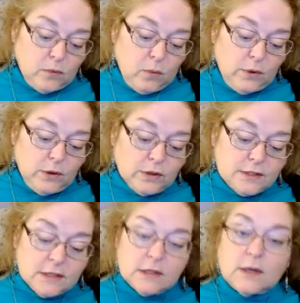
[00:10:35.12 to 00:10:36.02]
we're
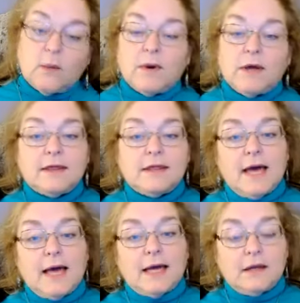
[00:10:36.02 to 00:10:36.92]
dealing with
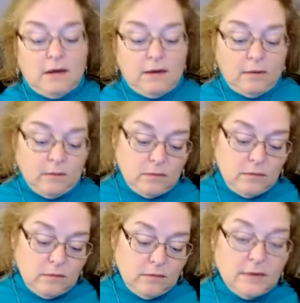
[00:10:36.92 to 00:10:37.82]
that
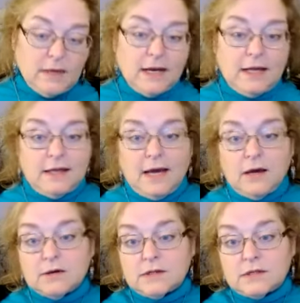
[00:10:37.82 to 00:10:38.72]
that eighth
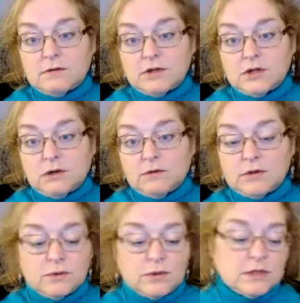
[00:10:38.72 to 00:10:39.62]
house of shared
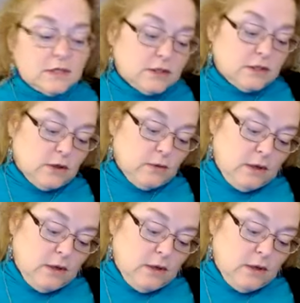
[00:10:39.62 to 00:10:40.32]
resources. So